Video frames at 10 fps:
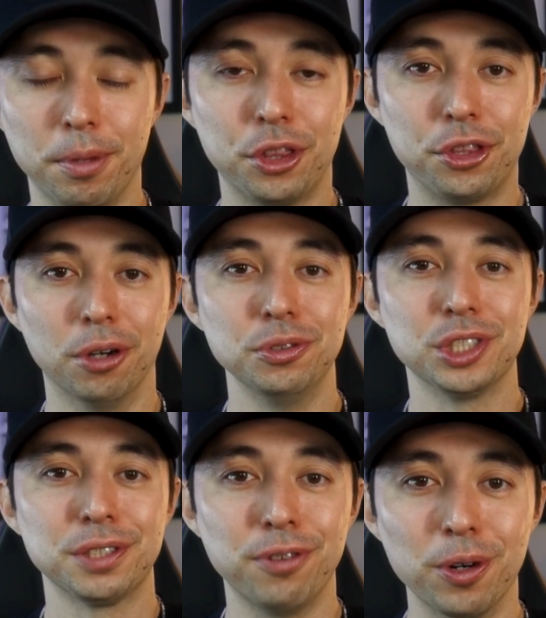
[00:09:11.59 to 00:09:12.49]
but don't
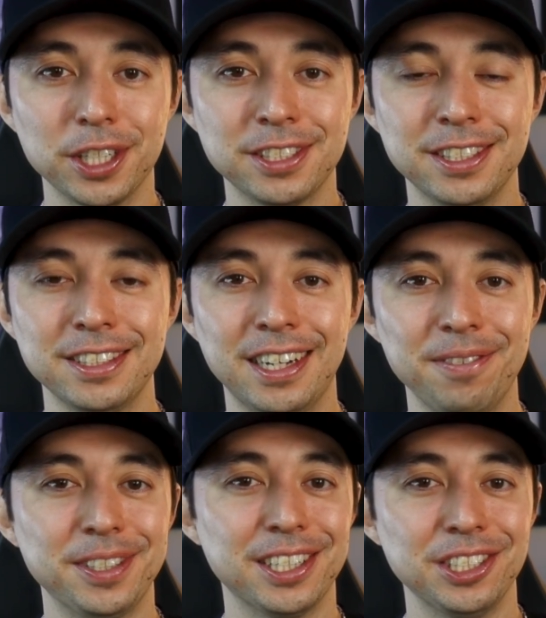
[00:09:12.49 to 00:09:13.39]
just focus on
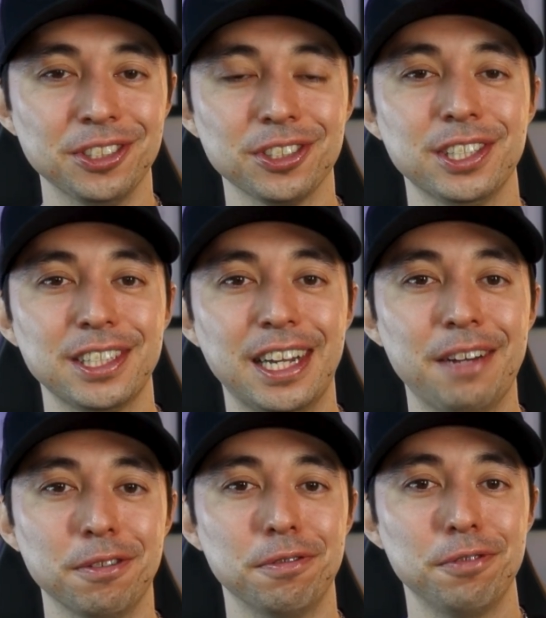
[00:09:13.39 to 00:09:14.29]
that, because you're gonna
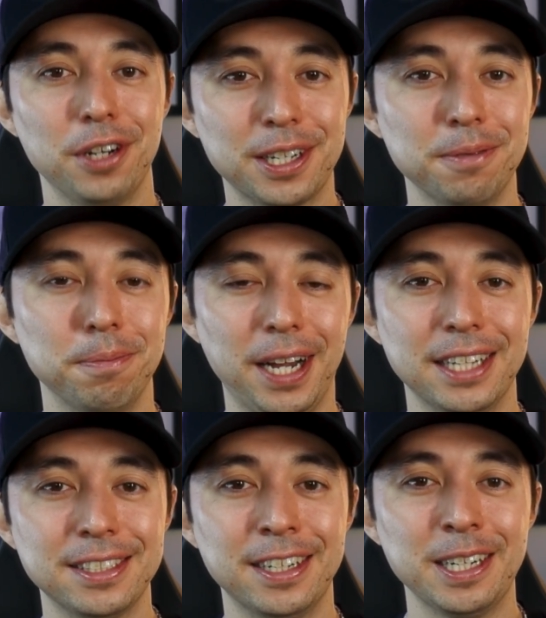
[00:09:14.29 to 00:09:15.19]
have a fucking
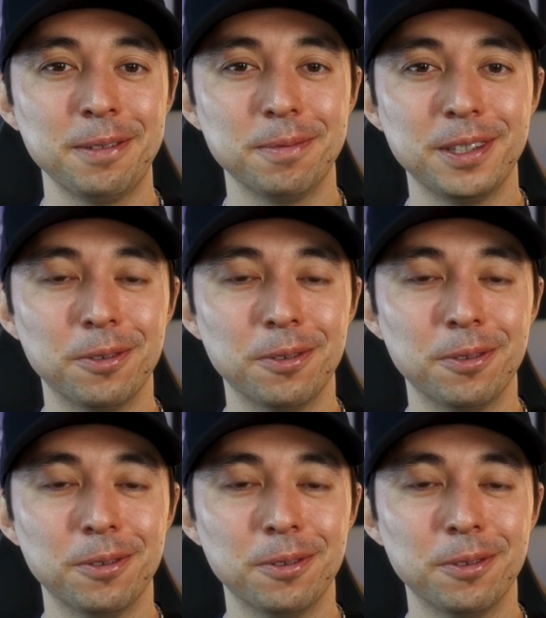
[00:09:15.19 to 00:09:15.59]
bad time